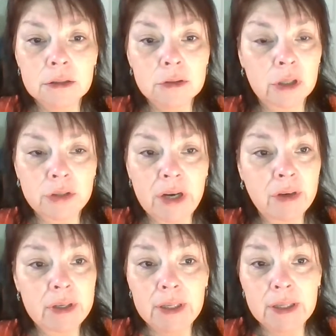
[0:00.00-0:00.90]
the drunk
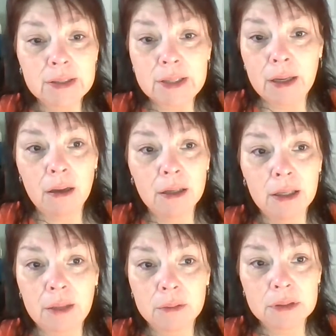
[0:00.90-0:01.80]
driver hitting us head on,
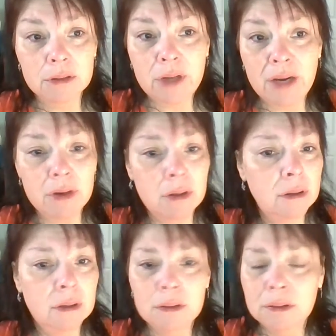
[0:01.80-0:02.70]
and I was the driver.
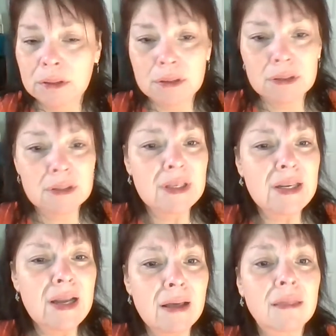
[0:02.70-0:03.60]
This is
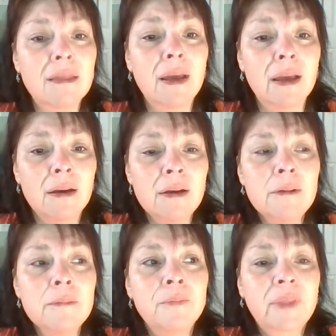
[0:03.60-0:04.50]
nothing
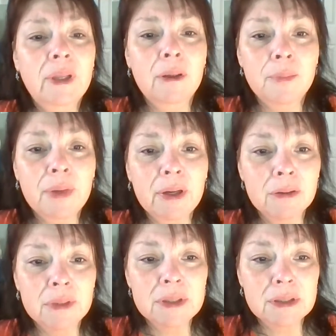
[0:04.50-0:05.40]
compared
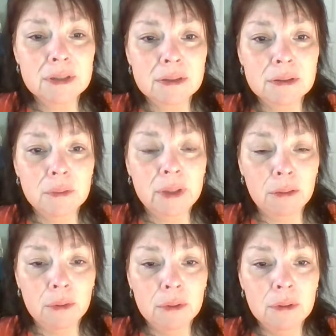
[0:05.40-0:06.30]
to what Jesus
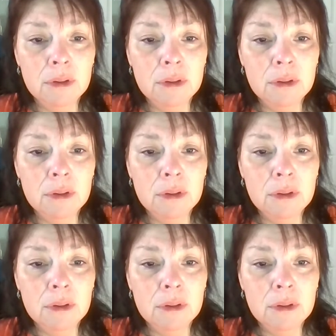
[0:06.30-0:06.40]
went through.